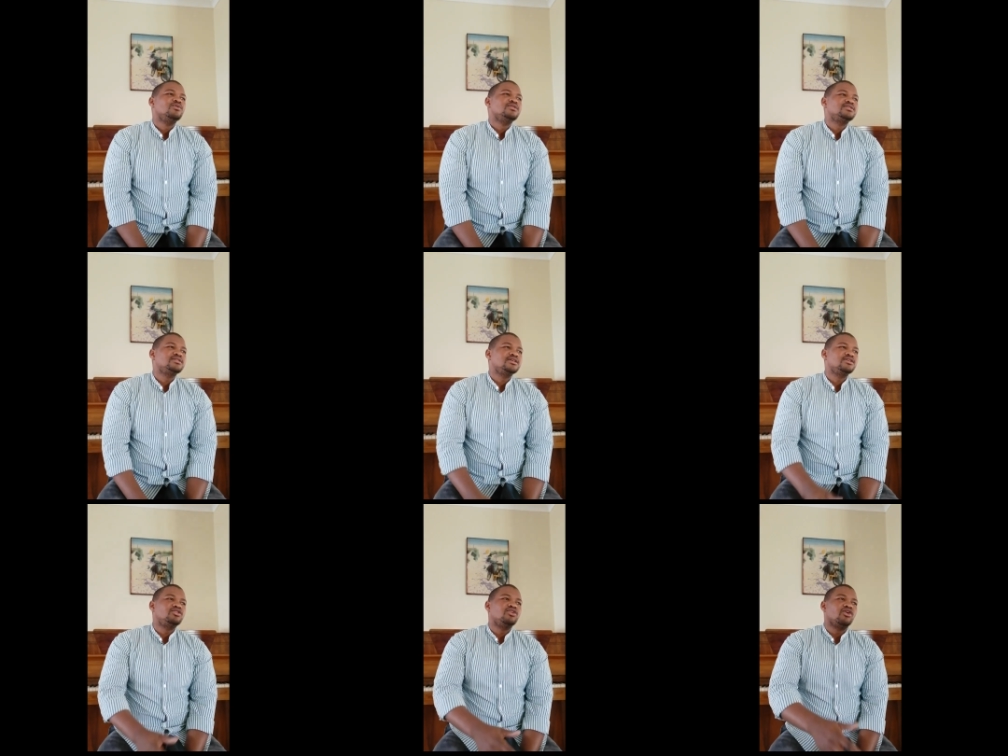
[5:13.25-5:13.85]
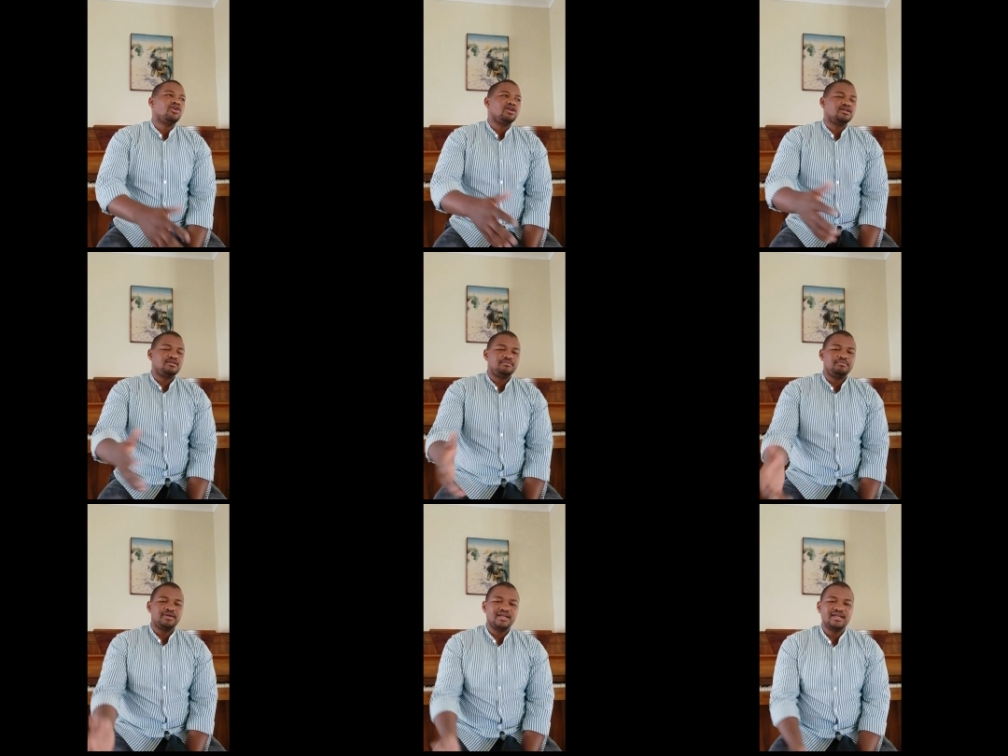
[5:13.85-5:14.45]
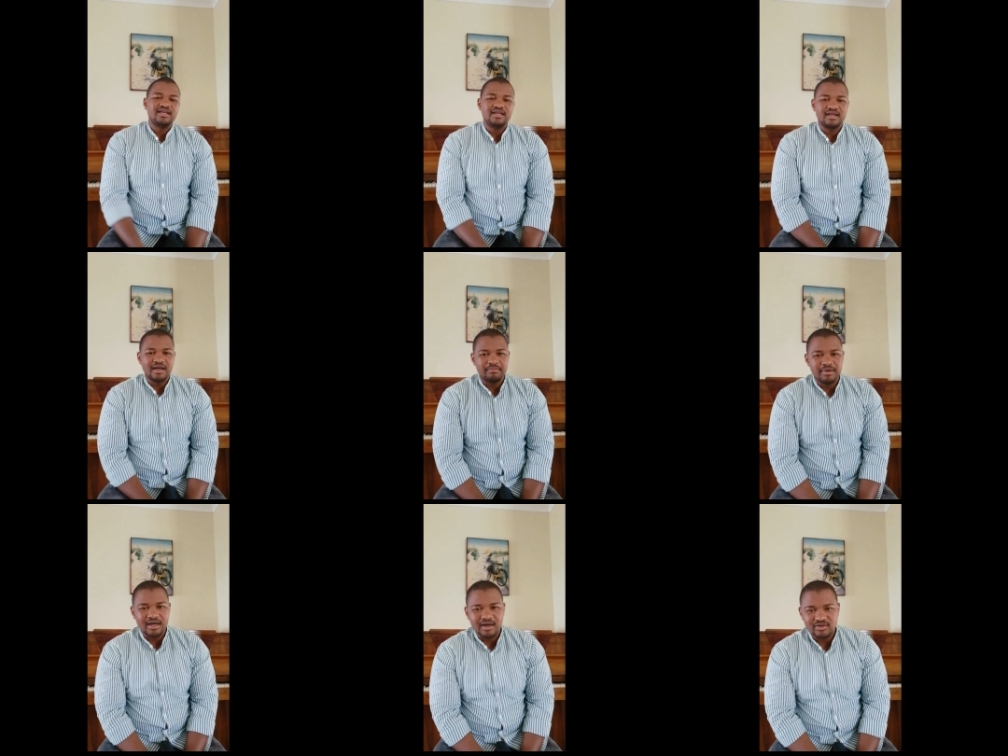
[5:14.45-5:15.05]
we see God
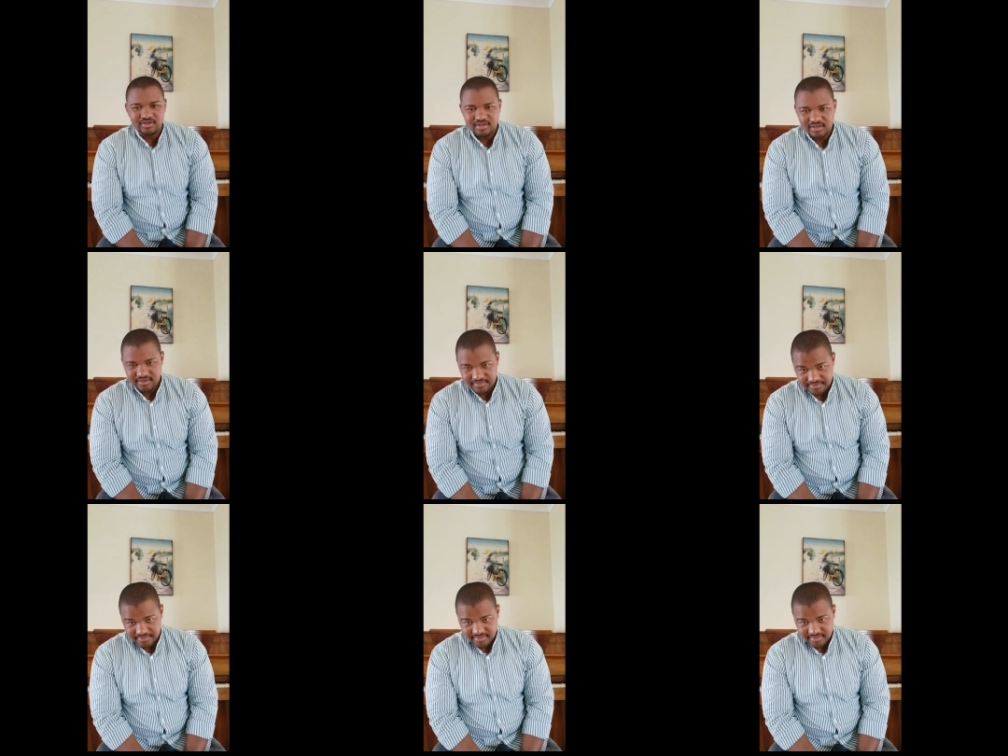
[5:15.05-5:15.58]
bringing about